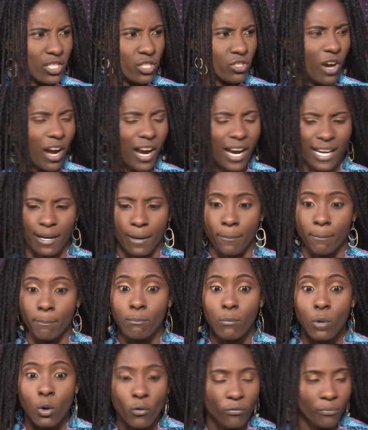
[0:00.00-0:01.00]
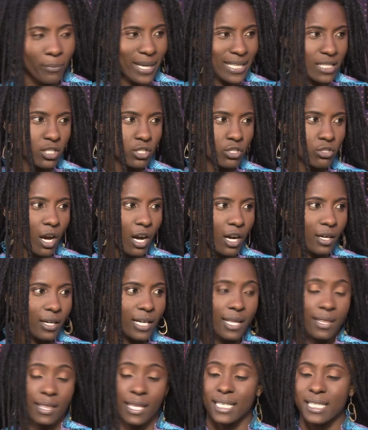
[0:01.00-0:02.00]
strong and a movement strong,
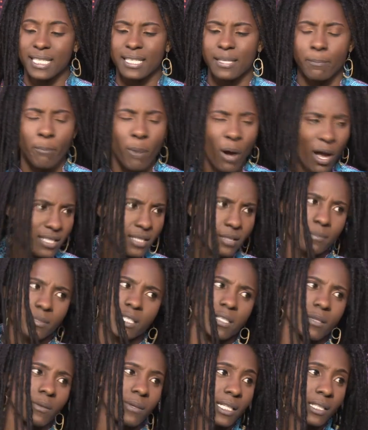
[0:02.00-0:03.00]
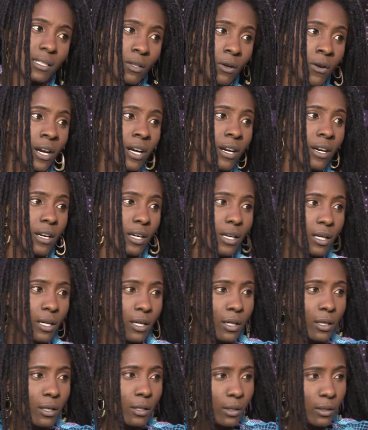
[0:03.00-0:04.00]
then it's impossible to ignore.
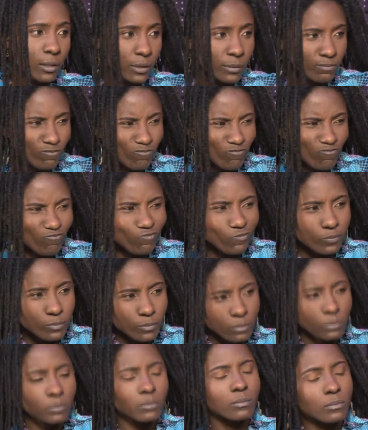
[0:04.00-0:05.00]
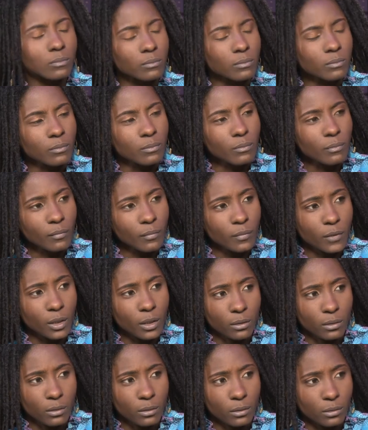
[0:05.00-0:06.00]
So all along there was
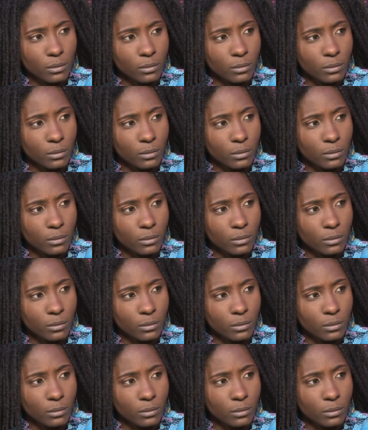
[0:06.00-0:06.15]
so much to